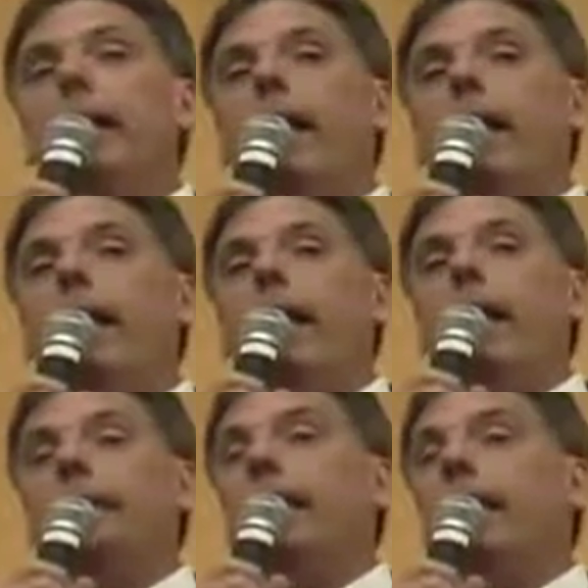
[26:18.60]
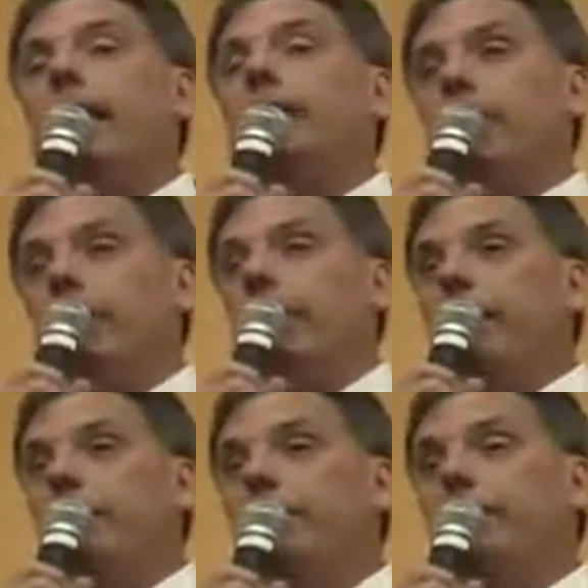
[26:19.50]
And as a
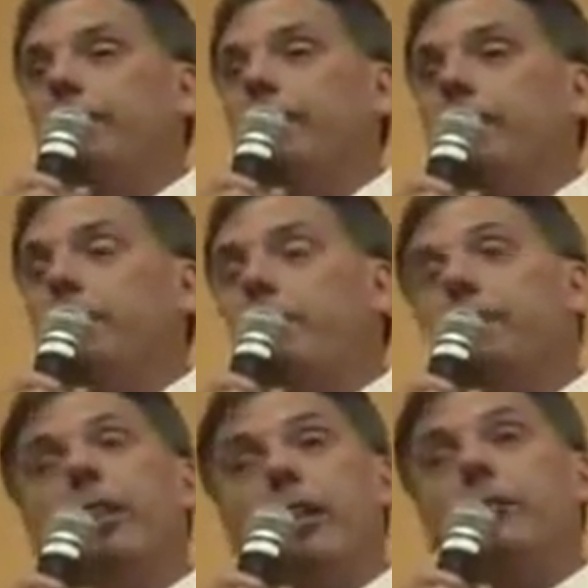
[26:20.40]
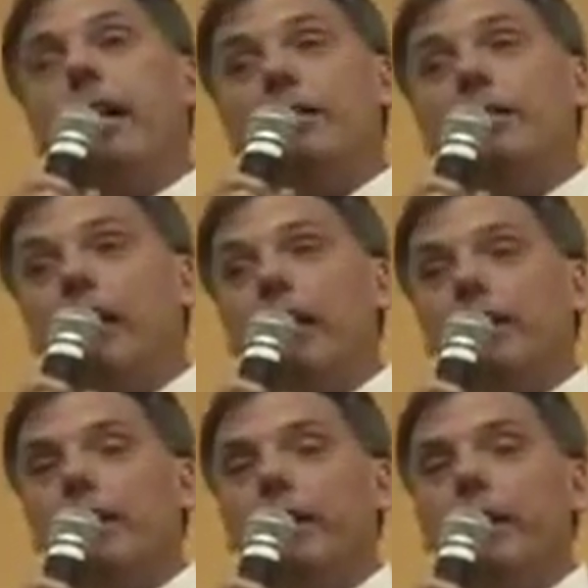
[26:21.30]
legislator, especially a congressional
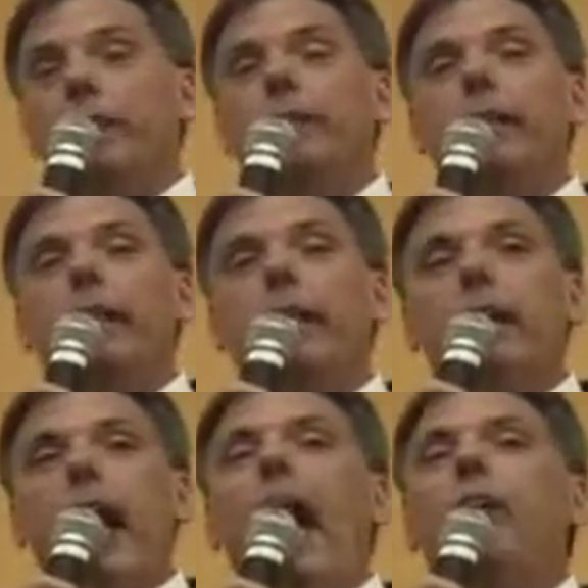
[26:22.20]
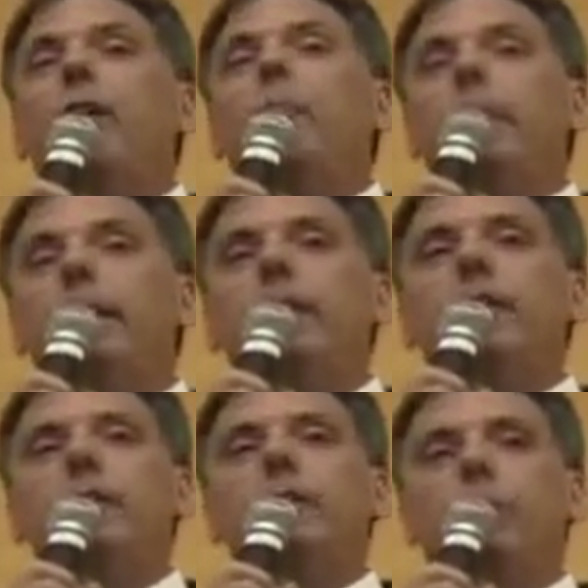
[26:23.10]
legislator, I don't
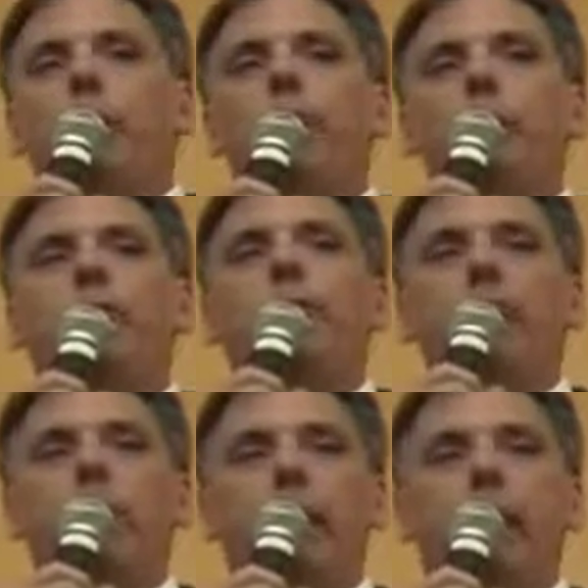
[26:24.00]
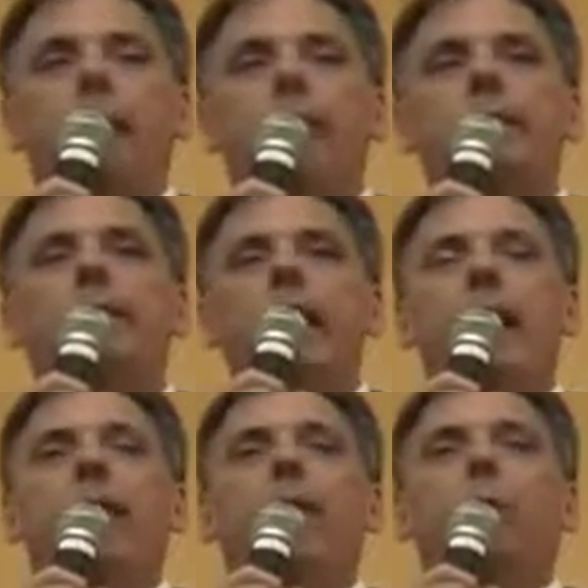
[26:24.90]
believe it's appropriate for me to
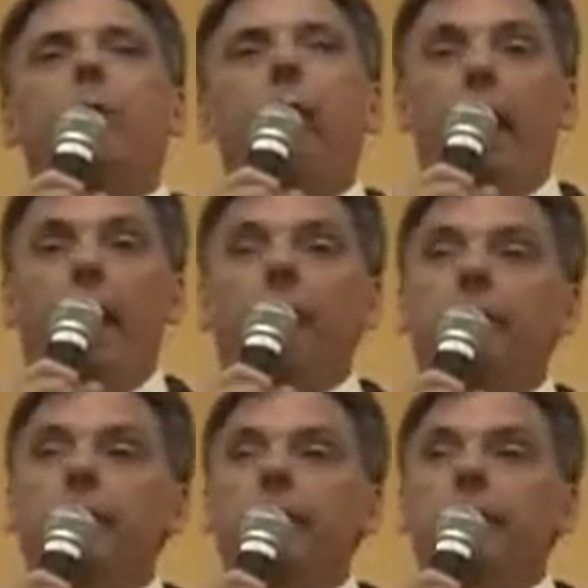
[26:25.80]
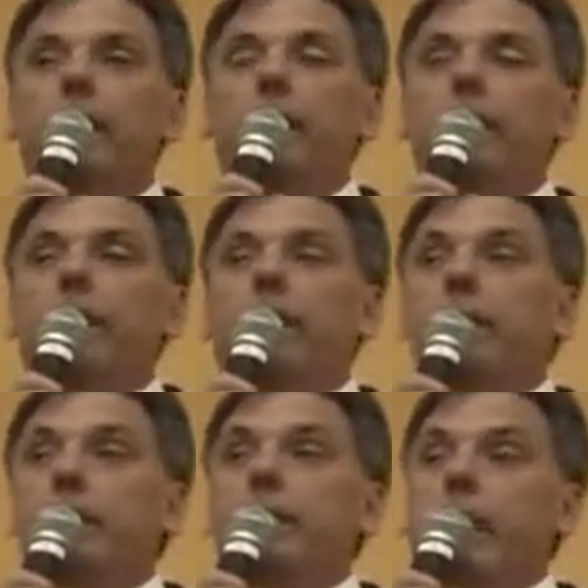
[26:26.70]
stand in the way of
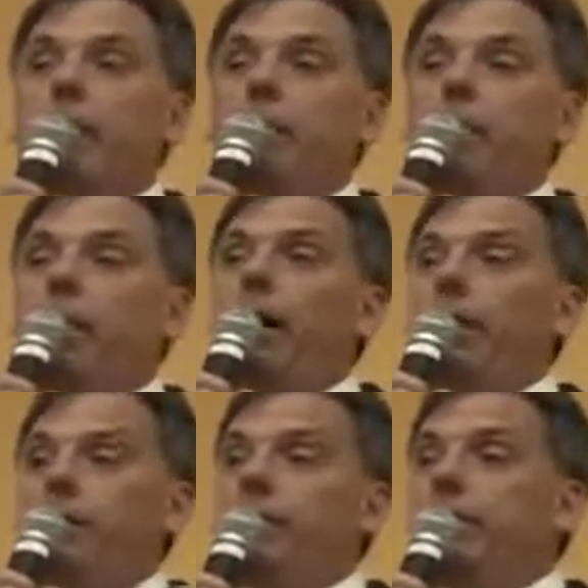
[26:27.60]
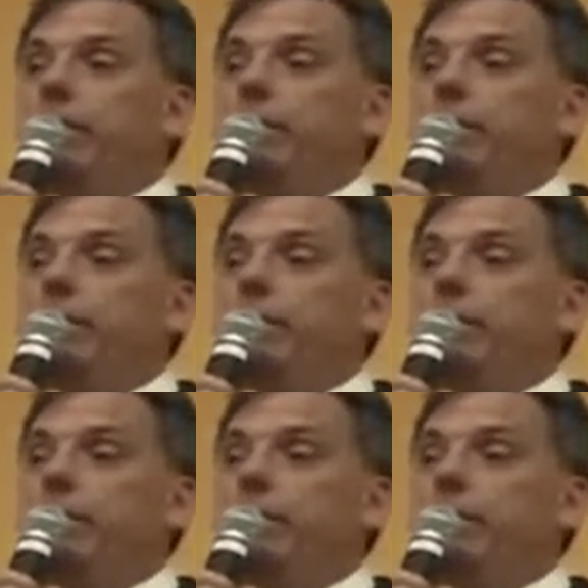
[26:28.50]
this type of